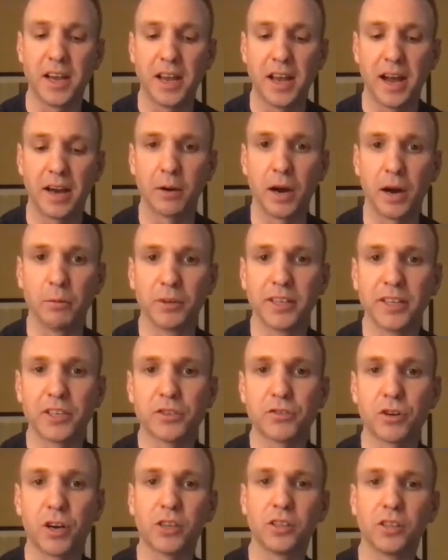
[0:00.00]
I, I really
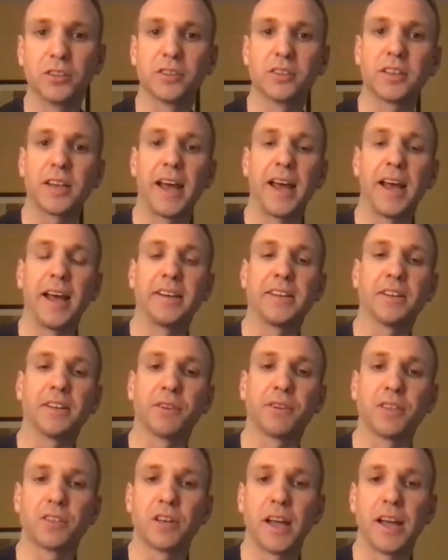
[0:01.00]
struggled at
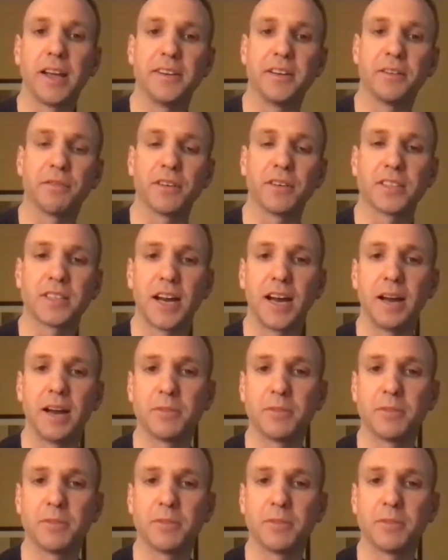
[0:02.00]
different at different times.